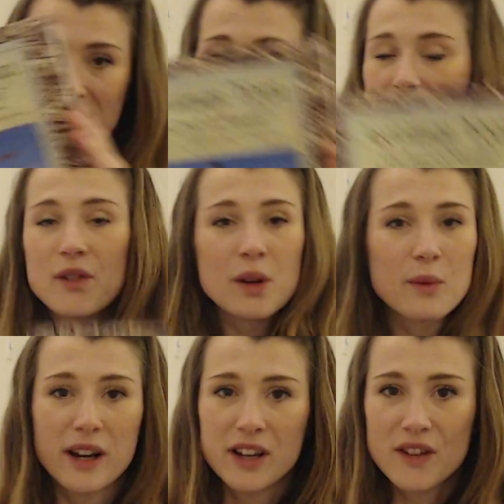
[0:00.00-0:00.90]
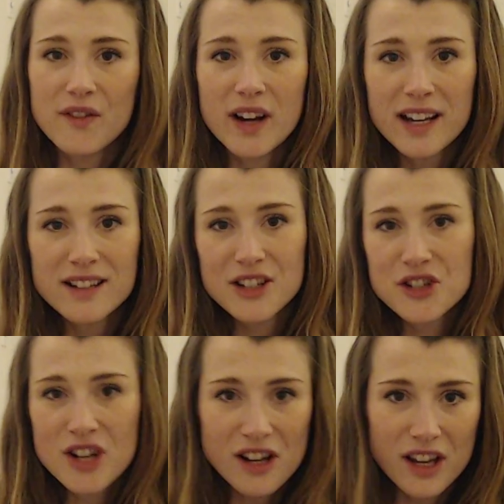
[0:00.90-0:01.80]
everywhere you can find
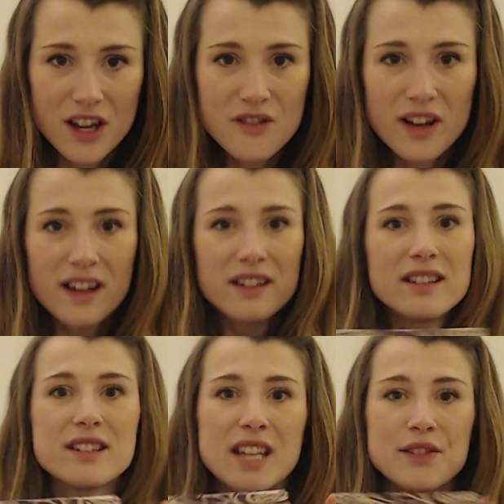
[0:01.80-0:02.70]
Ashtanga Yoga. Dave